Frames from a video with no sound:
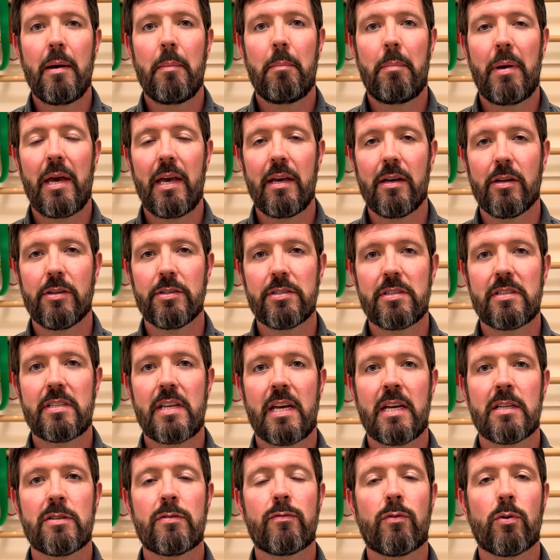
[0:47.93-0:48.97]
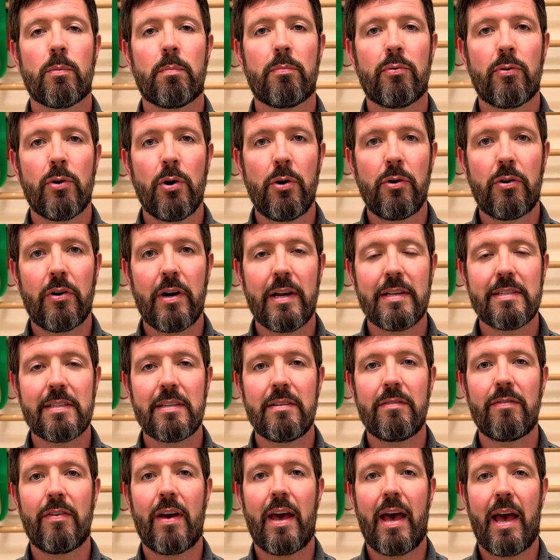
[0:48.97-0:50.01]
PAILs stands for
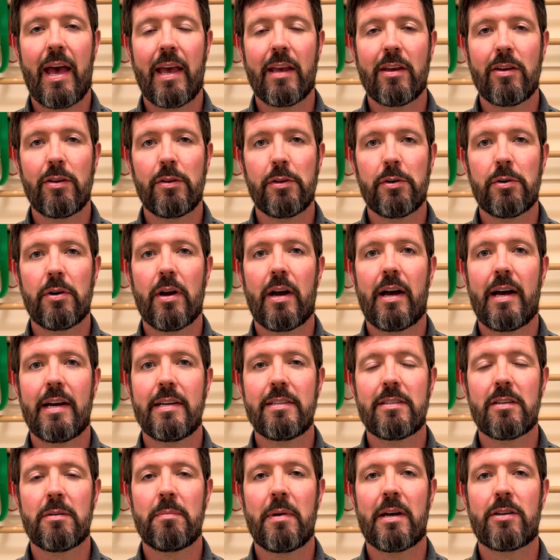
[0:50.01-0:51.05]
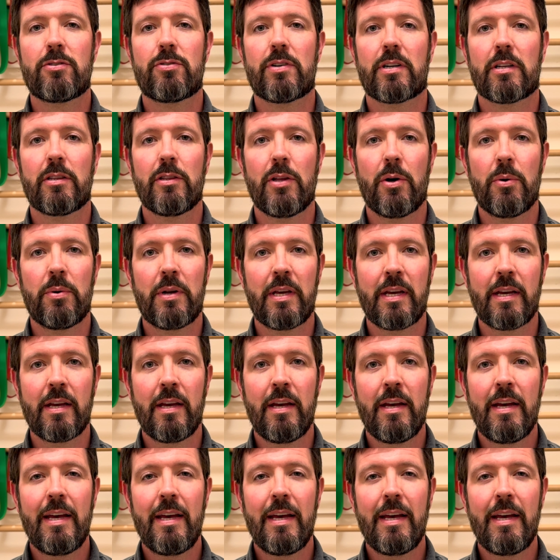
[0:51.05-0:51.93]
Progressive Angular Isometric Loading,